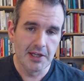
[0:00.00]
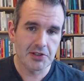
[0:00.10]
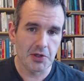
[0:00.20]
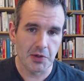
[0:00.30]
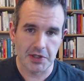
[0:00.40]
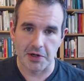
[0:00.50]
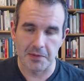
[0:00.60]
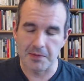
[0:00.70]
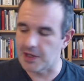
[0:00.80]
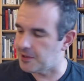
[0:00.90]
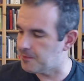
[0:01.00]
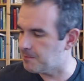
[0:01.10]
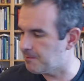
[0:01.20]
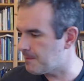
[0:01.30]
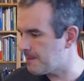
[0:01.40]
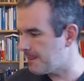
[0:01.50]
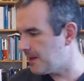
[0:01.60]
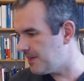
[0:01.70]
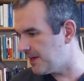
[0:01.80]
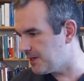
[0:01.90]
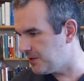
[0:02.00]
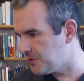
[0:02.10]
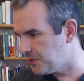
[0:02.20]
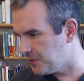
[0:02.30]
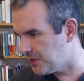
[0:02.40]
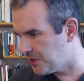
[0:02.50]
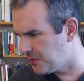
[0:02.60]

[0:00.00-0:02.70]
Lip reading: So, you know, thank you to,